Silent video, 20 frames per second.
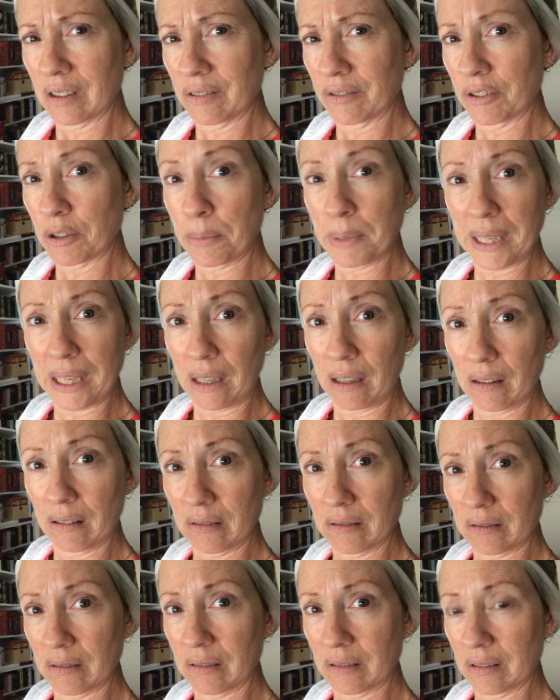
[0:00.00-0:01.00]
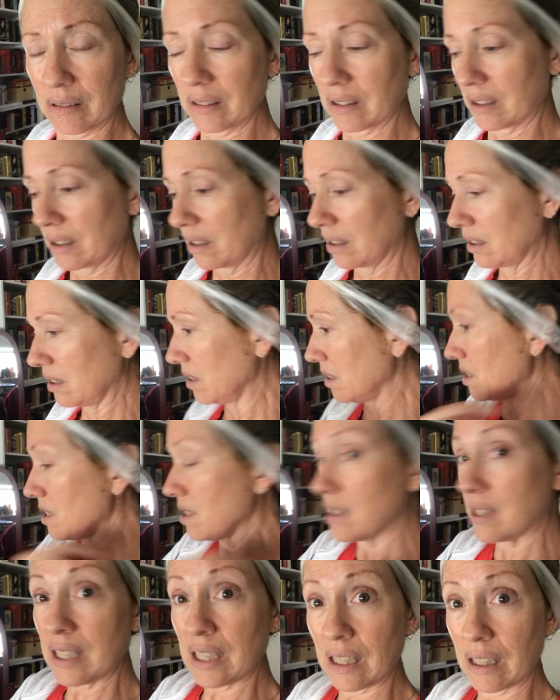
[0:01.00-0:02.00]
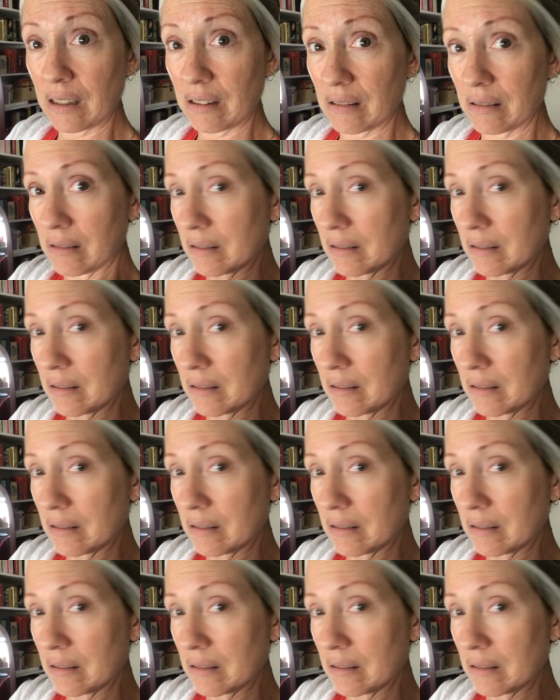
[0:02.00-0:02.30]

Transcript: for me to see it,